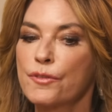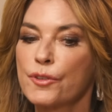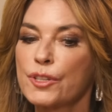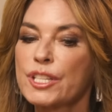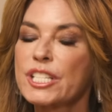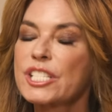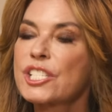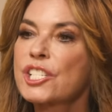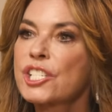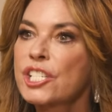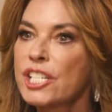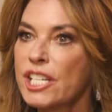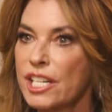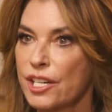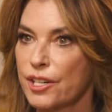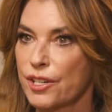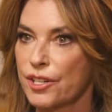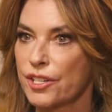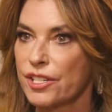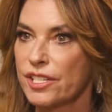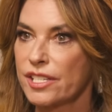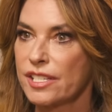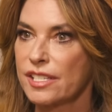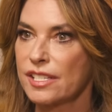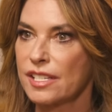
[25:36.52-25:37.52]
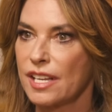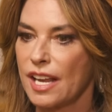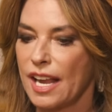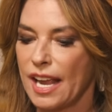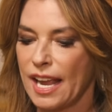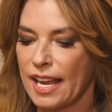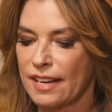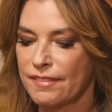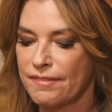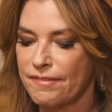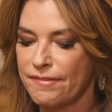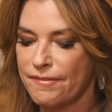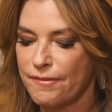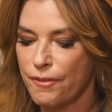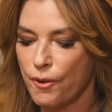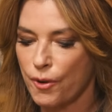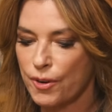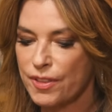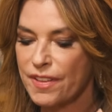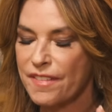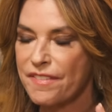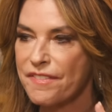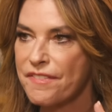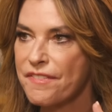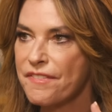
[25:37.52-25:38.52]
for the cheers, and for
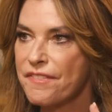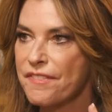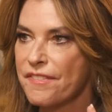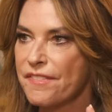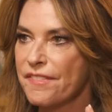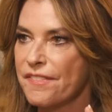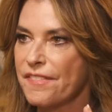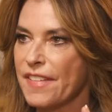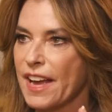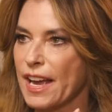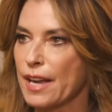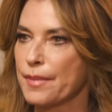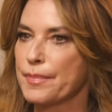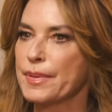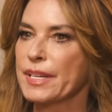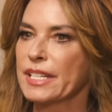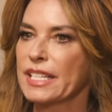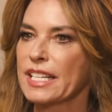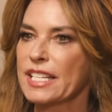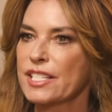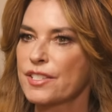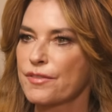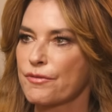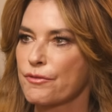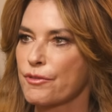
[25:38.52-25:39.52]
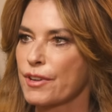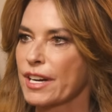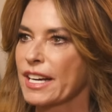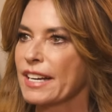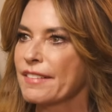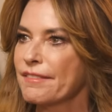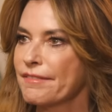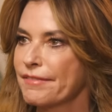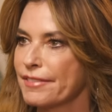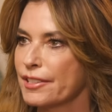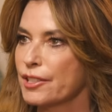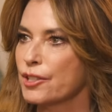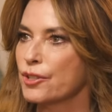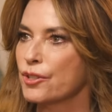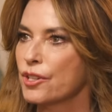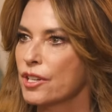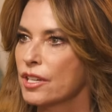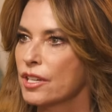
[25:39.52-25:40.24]
the fabulous friggin' food.